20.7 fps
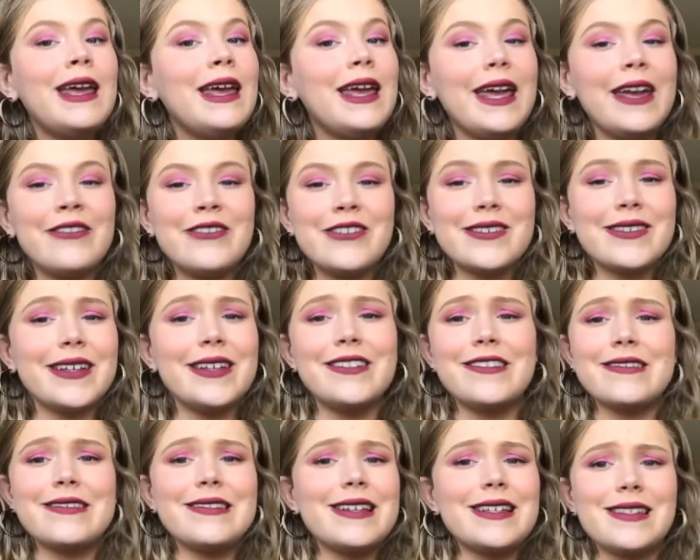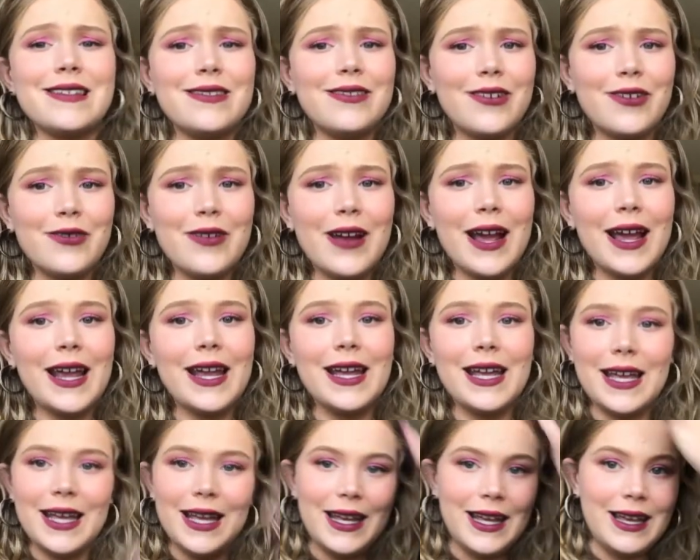it just, it just doesn't look right.
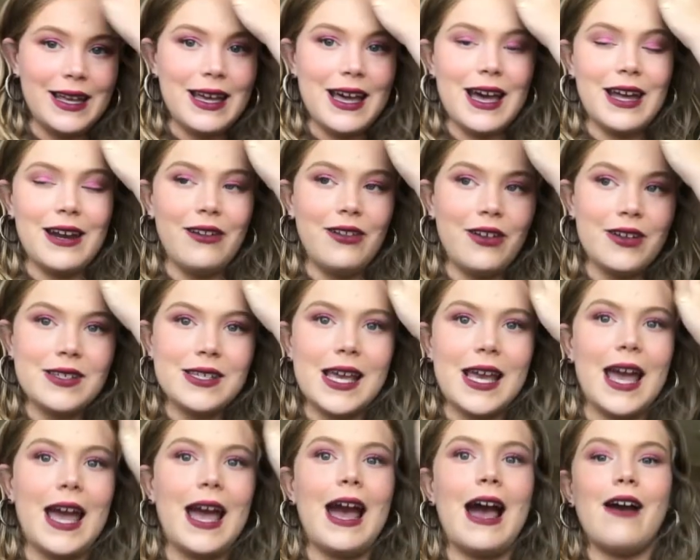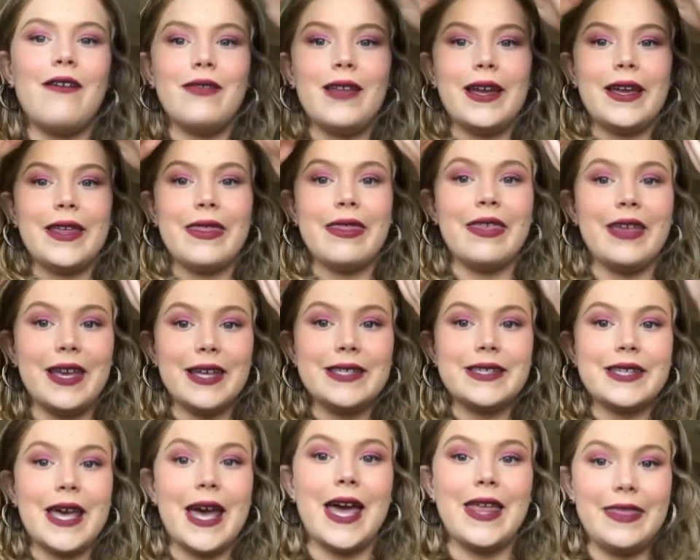It, it kind of looks like I have like
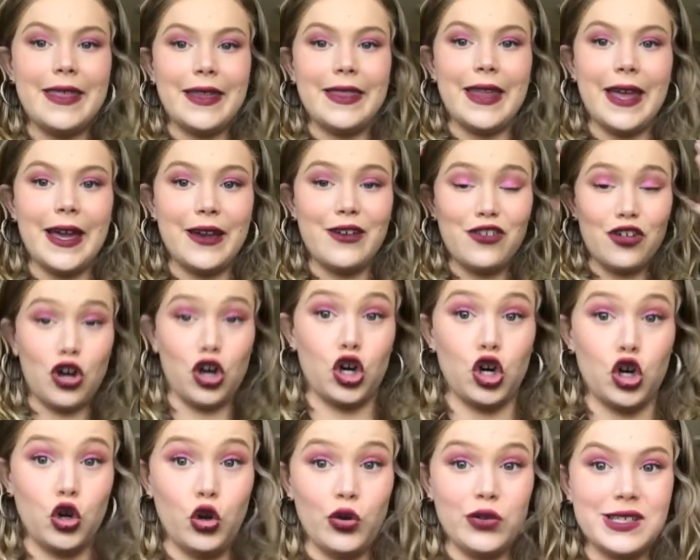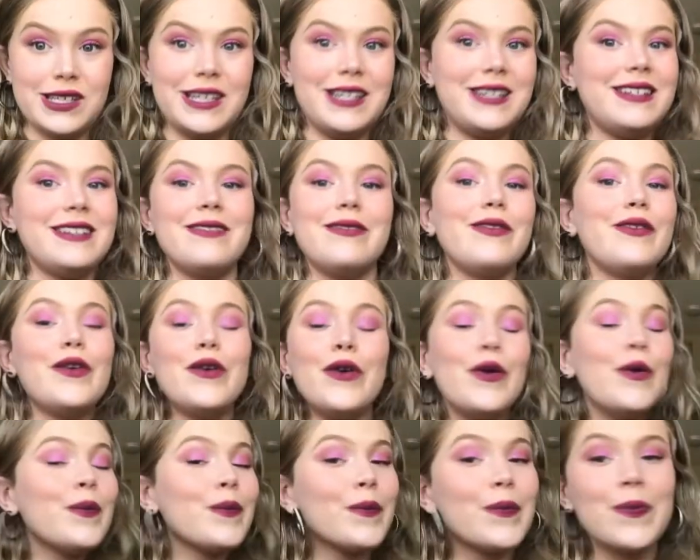this and then like curls. It
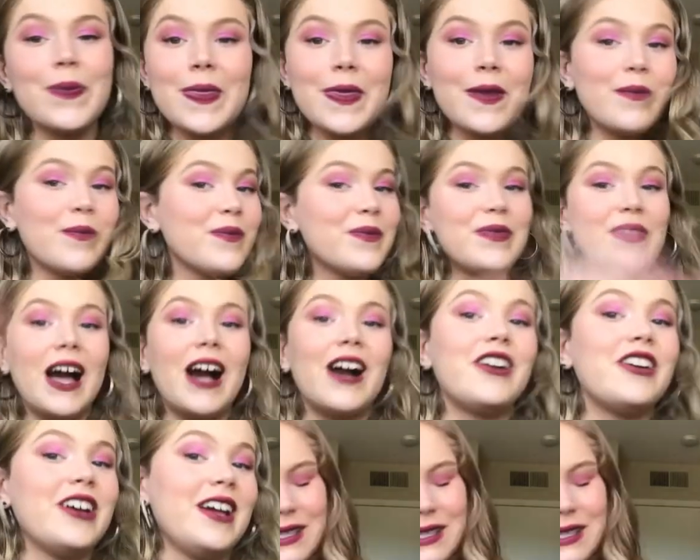not good.